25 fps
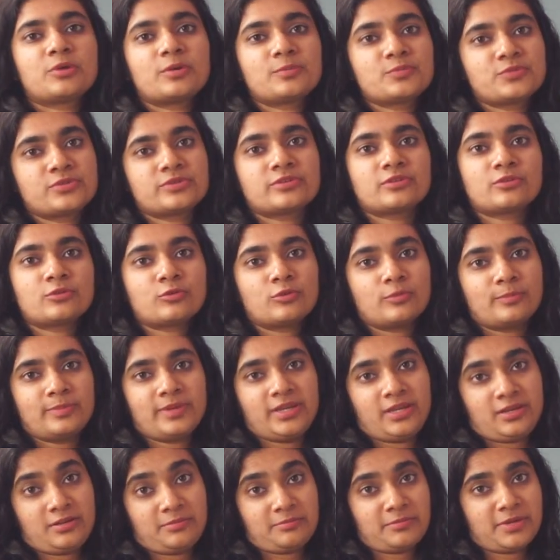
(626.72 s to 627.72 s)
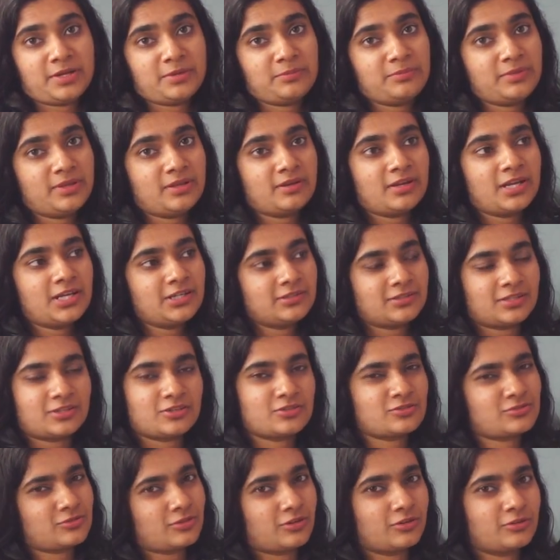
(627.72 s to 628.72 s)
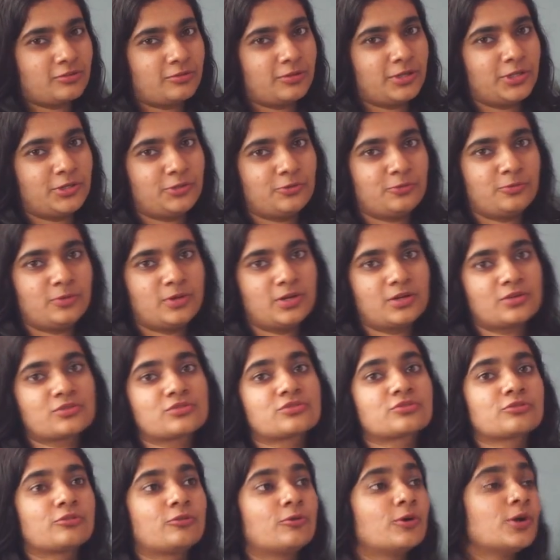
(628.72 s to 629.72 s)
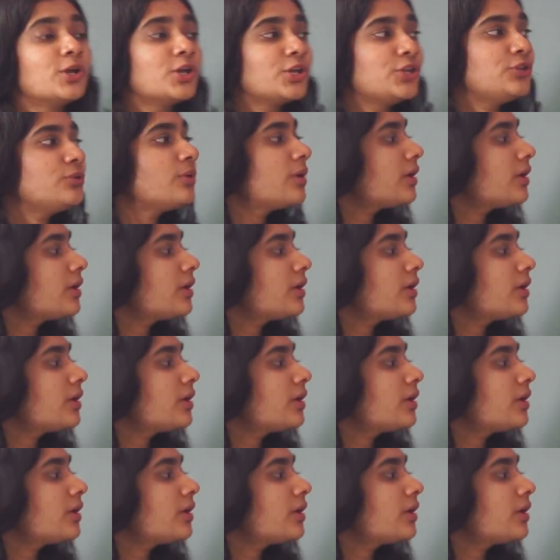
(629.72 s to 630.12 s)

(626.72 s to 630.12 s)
option hoping it might be right. That is not going to work. So you